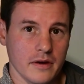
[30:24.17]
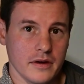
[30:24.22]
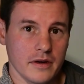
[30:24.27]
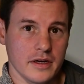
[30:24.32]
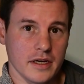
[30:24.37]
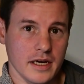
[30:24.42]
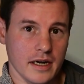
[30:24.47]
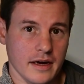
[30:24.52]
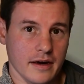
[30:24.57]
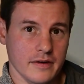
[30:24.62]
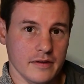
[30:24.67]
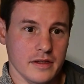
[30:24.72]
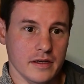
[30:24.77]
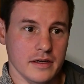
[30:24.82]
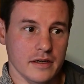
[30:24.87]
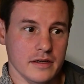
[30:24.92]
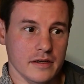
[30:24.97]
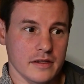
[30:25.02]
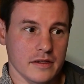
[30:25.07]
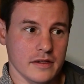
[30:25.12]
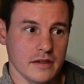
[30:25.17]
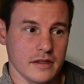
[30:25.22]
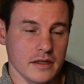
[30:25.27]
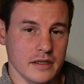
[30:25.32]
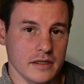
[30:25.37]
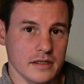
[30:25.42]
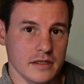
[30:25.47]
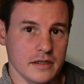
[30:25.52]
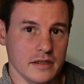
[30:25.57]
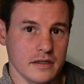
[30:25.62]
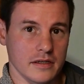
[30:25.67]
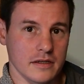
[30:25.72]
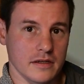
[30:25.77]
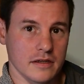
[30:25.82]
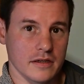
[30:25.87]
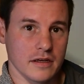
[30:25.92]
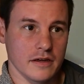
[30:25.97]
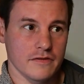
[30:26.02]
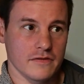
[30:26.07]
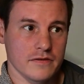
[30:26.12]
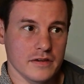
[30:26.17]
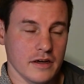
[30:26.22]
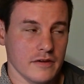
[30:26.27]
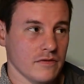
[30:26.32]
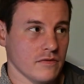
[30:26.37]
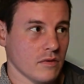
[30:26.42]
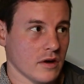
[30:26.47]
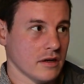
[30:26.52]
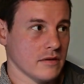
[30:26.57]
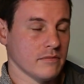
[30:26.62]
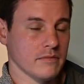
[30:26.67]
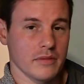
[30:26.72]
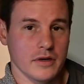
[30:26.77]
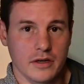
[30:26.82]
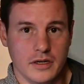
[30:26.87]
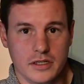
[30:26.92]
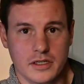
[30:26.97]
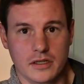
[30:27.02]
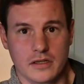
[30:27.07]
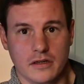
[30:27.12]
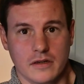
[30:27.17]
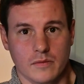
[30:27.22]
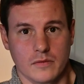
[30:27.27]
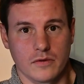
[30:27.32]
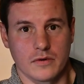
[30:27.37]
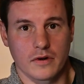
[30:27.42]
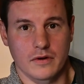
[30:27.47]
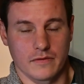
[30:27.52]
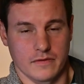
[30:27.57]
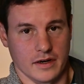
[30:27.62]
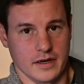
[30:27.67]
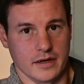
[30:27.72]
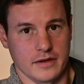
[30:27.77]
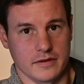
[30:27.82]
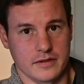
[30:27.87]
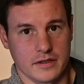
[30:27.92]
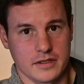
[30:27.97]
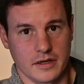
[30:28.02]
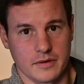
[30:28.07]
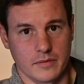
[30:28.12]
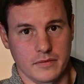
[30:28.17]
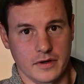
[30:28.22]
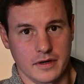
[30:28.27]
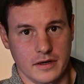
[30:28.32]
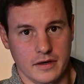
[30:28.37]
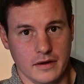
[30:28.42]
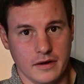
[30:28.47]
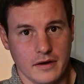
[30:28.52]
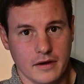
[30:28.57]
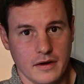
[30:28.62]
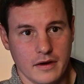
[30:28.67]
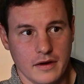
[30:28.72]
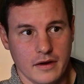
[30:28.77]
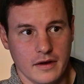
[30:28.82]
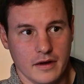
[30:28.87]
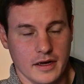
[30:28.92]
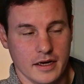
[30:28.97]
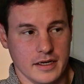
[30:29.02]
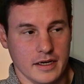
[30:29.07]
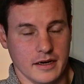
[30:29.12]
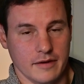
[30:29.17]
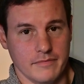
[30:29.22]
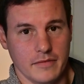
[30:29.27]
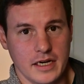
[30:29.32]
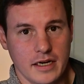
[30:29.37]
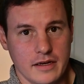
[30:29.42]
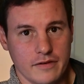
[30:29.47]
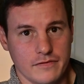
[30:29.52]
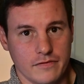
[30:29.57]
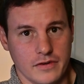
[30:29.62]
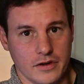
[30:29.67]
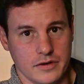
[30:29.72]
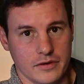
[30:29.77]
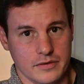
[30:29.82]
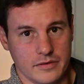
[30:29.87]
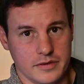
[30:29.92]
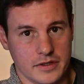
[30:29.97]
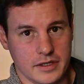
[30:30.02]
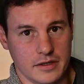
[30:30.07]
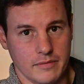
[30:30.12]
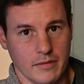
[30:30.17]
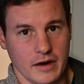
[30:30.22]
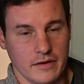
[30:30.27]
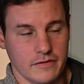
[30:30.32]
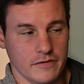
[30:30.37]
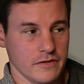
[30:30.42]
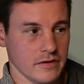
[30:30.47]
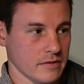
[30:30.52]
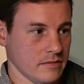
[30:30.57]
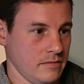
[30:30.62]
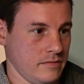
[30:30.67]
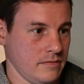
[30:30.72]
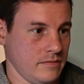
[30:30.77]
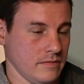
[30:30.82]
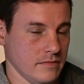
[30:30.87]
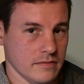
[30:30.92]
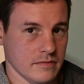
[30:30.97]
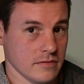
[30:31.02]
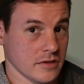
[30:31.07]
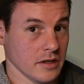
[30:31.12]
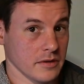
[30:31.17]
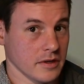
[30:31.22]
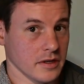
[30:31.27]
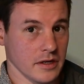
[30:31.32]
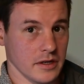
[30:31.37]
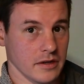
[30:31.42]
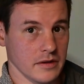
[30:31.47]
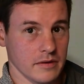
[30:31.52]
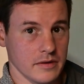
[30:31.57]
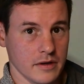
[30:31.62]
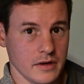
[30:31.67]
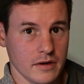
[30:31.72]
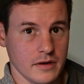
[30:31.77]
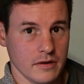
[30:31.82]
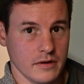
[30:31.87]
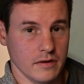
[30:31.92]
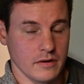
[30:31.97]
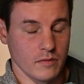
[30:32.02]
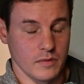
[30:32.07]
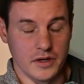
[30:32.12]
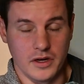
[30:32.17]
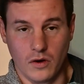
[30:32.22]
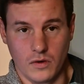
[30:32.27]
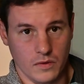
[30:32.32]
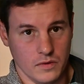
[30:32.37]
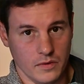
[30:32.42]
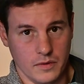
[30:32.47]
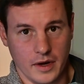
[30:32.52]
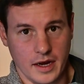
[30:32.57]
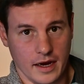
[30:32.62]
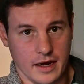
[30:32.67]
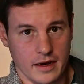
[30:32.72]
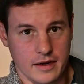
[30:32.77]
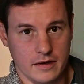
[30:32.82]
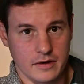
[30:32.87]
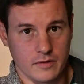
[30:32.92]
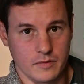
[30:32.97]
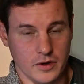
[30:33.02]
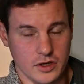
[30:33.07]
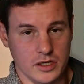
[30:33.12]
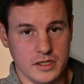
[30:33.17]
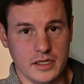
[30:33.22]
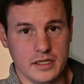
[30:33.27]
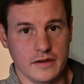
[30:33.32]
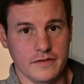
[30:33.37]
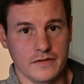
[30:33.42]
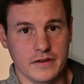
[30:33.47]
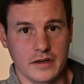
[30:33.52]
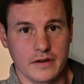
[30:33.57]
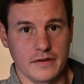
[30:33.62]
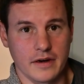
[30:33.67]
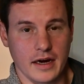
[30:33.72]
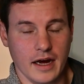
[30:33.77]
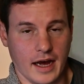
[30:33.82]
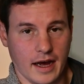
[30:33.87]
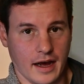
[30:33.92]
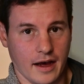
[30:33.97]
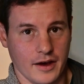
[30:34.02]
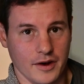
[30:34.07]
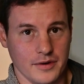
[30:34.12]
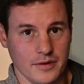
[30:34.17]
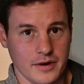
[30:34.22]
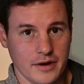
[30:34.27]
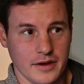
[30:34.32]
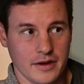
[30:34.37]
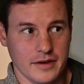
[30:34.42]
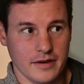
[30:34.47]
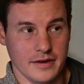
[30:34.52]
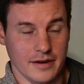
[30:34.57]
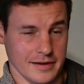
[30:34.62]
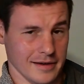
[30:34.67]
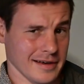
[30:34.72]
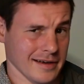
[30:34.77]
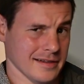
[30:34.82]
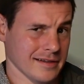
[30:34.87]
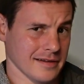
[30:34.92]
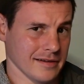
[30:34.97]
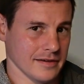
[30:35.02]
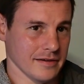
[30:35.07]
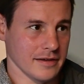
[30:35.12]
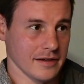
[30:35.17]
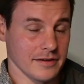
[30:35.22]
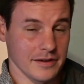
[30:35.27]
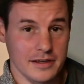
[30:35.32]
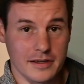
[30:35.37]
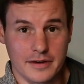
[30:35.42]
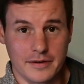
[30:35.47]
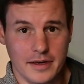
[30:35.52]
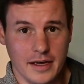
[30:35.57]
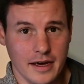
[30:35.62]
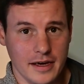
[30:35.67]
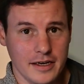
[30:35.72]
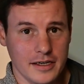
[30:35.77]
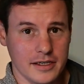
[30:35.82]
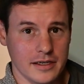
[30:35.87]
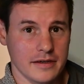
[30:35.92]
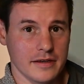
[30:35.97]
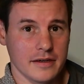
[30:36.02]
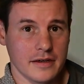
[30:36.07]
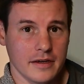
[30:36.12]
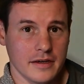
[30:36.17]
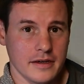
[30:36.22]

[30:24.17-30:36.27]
Get out there. If one person can walk around somewhere and get 1 million views in a month, so can you. We all can. We just need to figure out how and get to a nice location.